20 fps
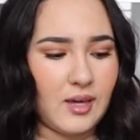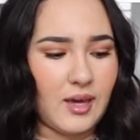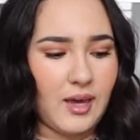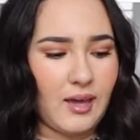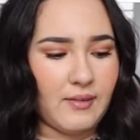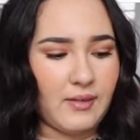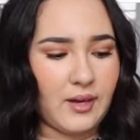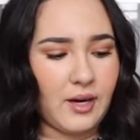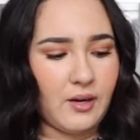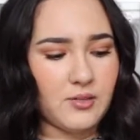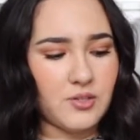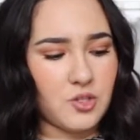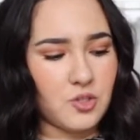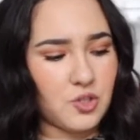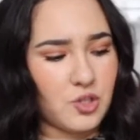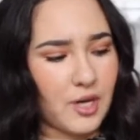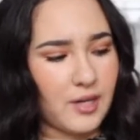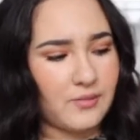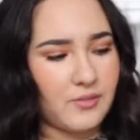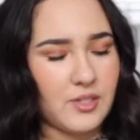And then I also
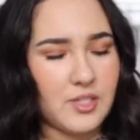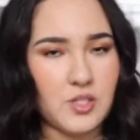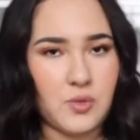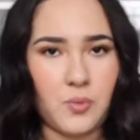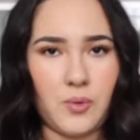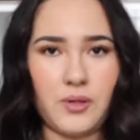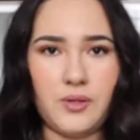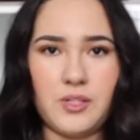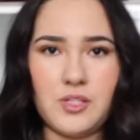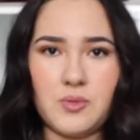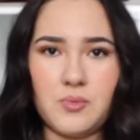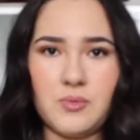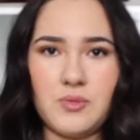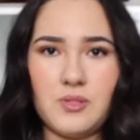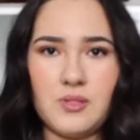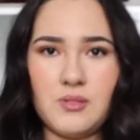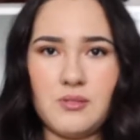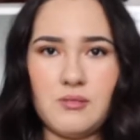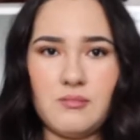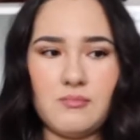tried this one. This
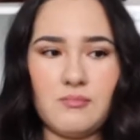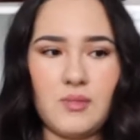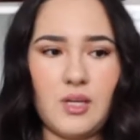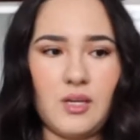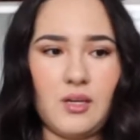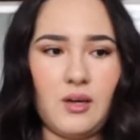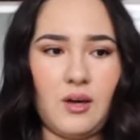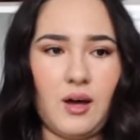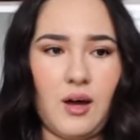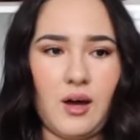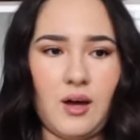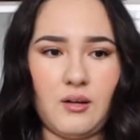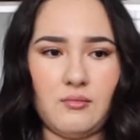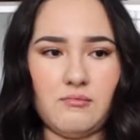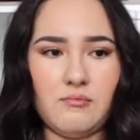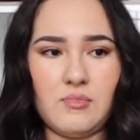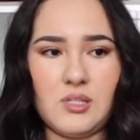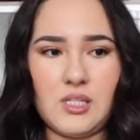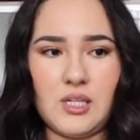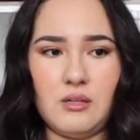
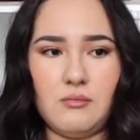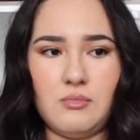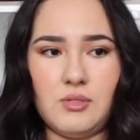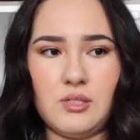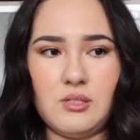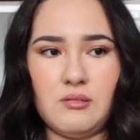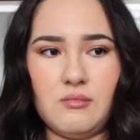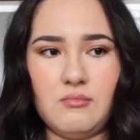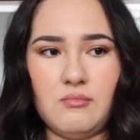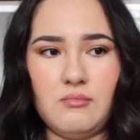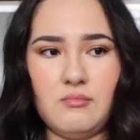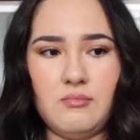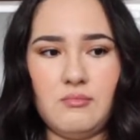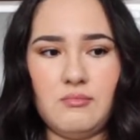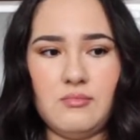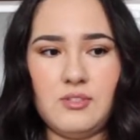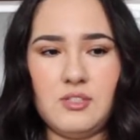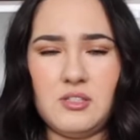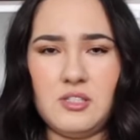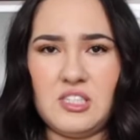one seemed
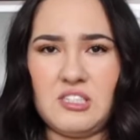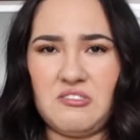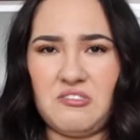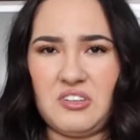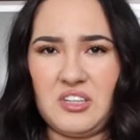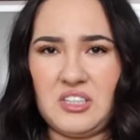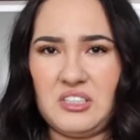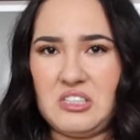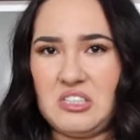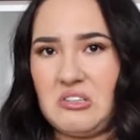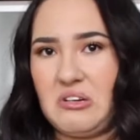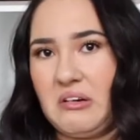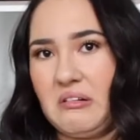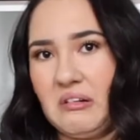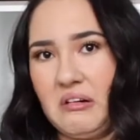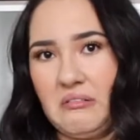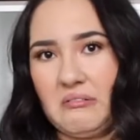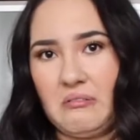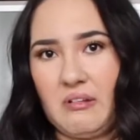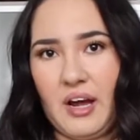different, so I don't
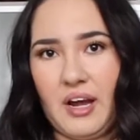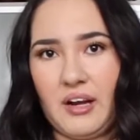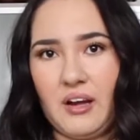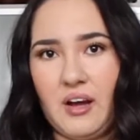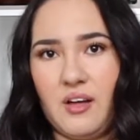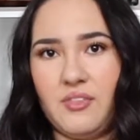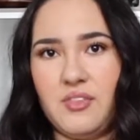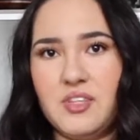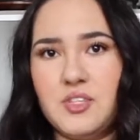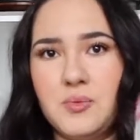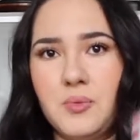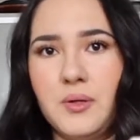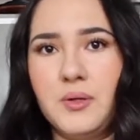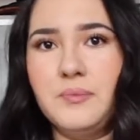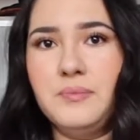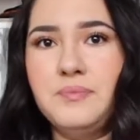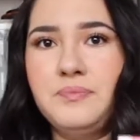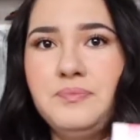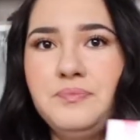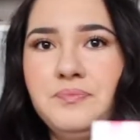know. I got this one.
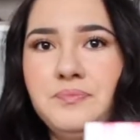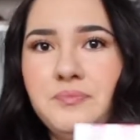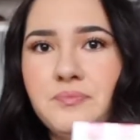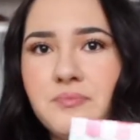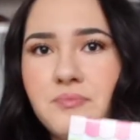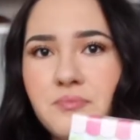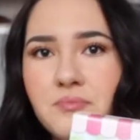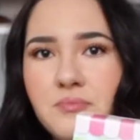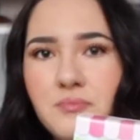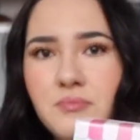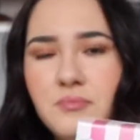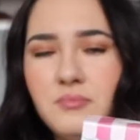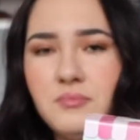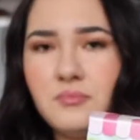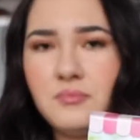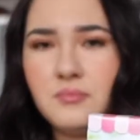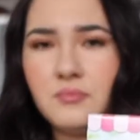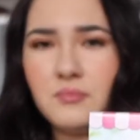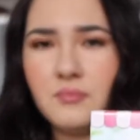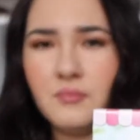
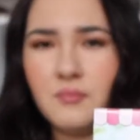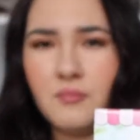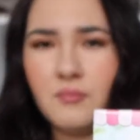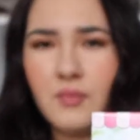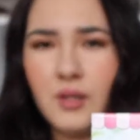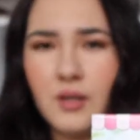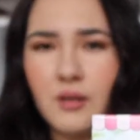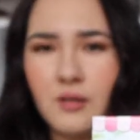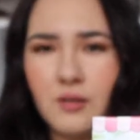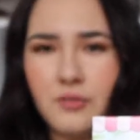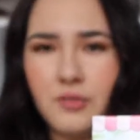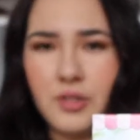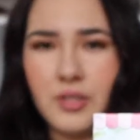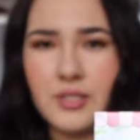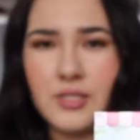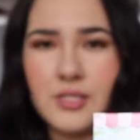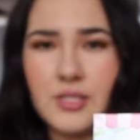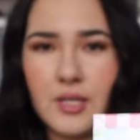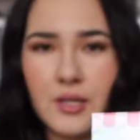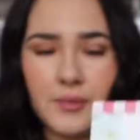You
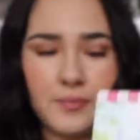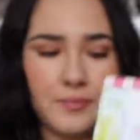can see.